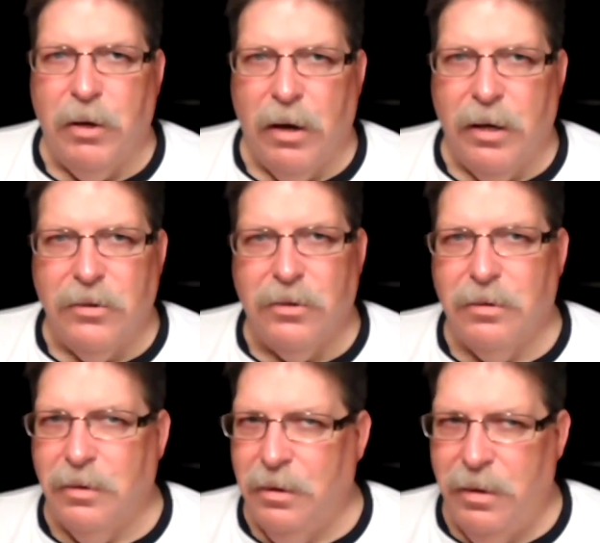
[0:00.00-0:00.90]
It's
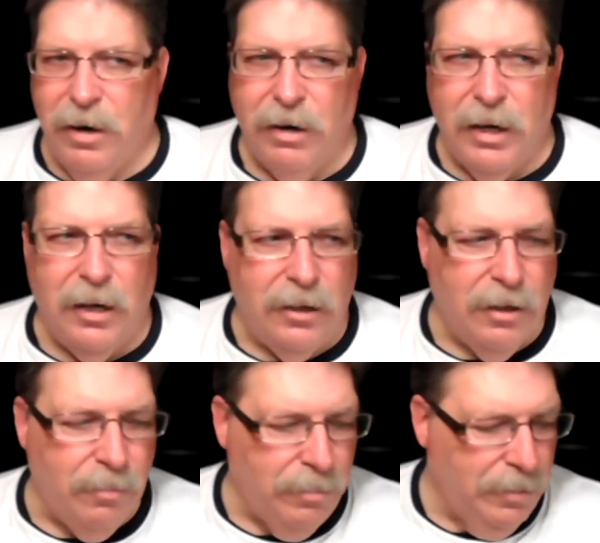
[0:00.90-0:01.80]
because they're
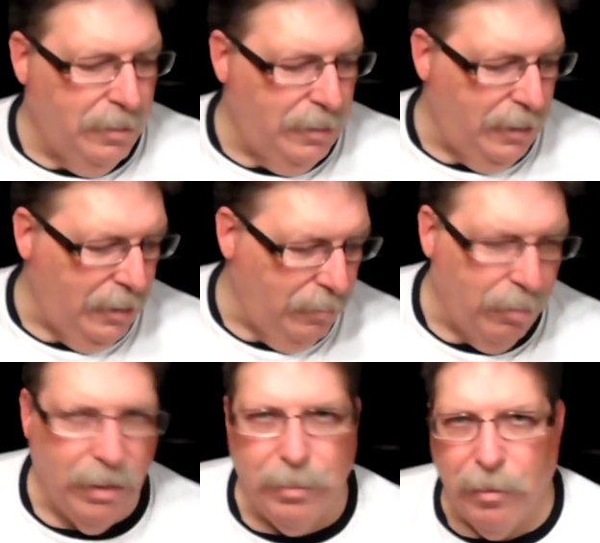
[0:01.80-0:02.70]
getting them
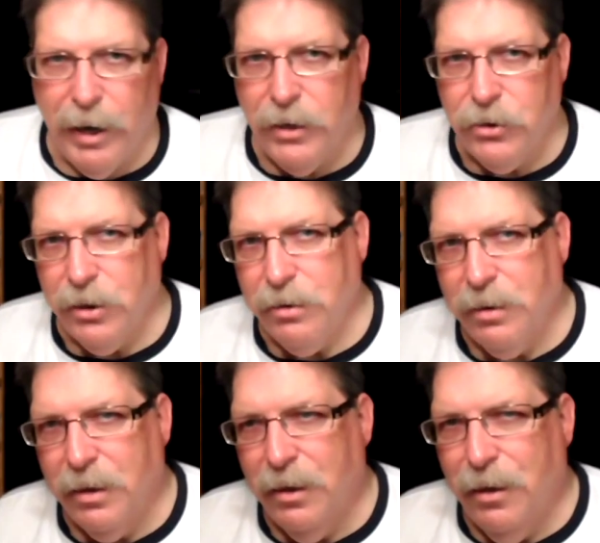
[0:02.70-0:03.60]
in
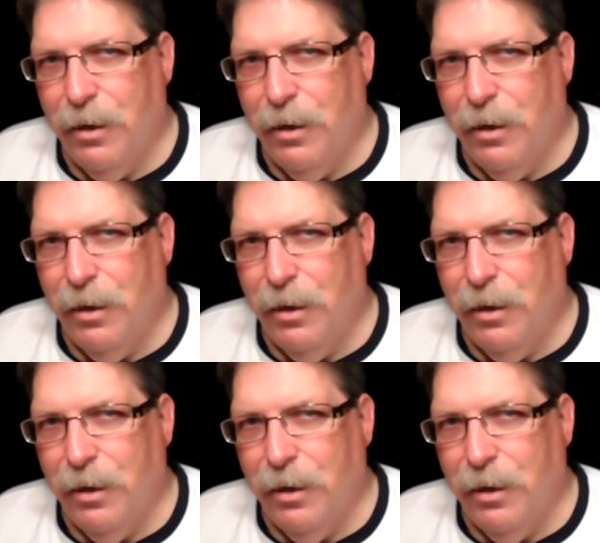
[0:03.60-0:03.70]
preparation